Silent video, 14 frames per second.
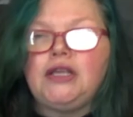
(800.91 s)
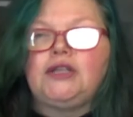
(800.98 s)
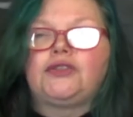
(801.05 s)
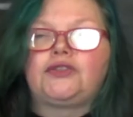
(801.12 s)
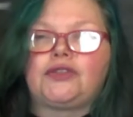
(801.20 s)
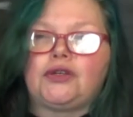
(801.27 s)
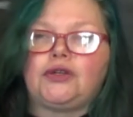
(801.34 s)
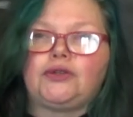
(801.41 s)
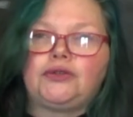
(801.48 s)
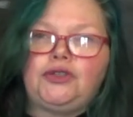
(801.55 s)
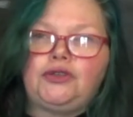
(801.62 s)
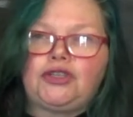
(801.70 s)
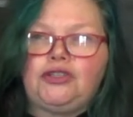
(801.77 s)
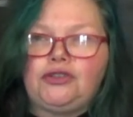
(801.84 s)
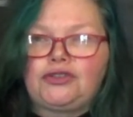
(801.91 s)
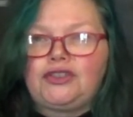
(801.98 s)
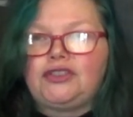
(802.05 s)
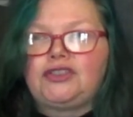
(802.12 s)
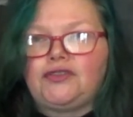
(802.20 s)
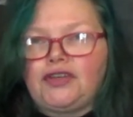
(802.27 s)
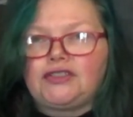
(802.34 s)
So you can use
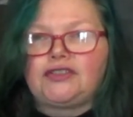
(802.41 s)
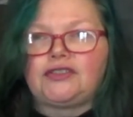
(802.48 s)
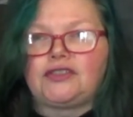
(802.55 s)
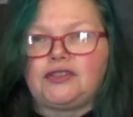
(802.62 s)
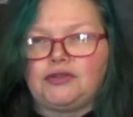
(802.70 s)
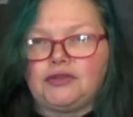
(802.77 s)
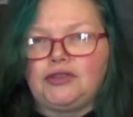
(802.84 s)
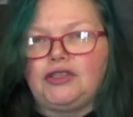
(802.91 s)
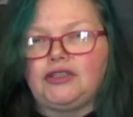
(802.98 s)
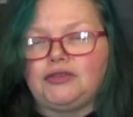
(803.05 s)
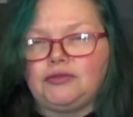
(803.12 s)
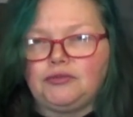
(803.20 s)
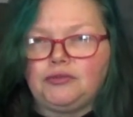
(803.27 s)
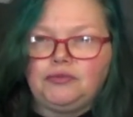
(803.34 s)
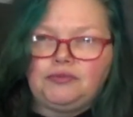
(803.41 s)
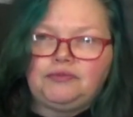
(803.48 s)
these devices in